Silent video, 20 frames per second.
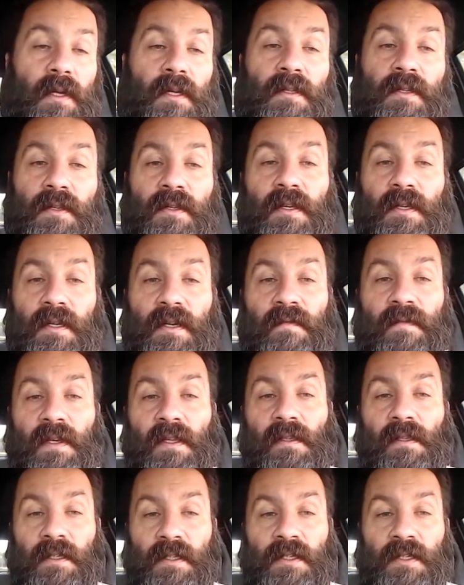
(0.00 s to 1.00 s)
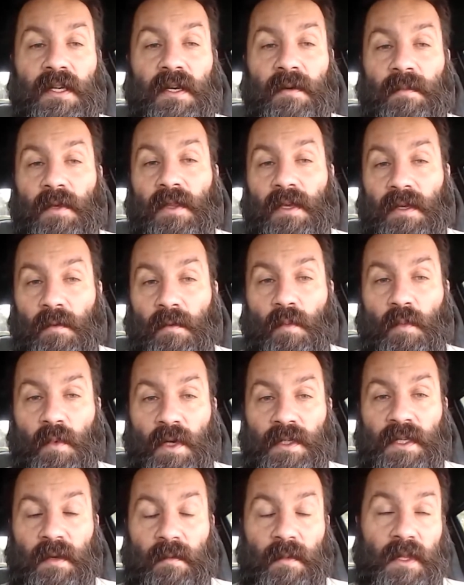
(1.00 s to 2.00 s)
dude, it's significantly cheaper than
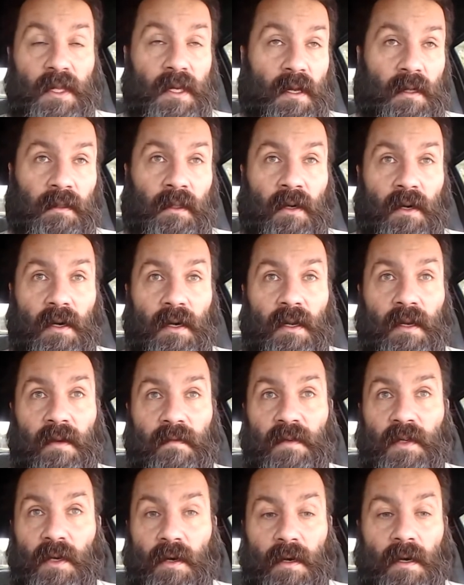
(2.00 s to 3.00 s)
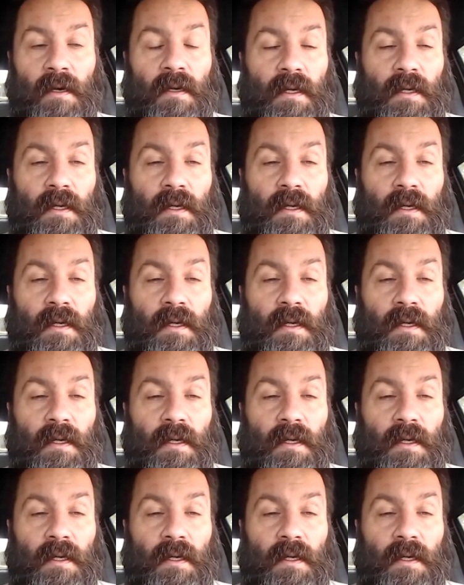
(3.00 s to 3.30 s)
what some of the alternatives are.